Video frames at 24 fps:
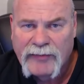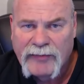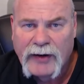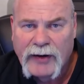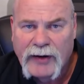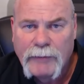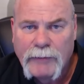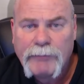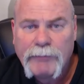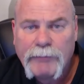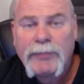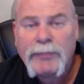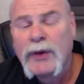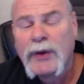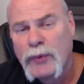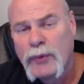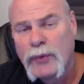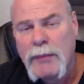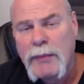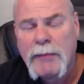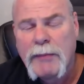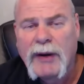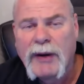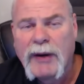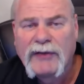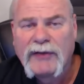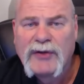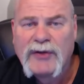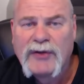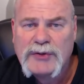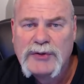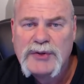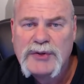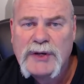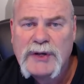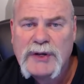from, remember I
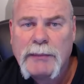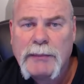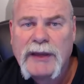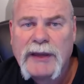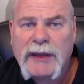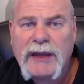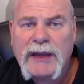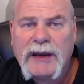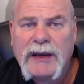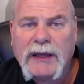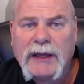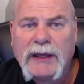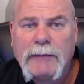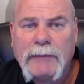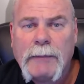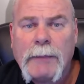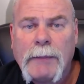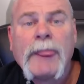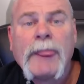told you in the beginning,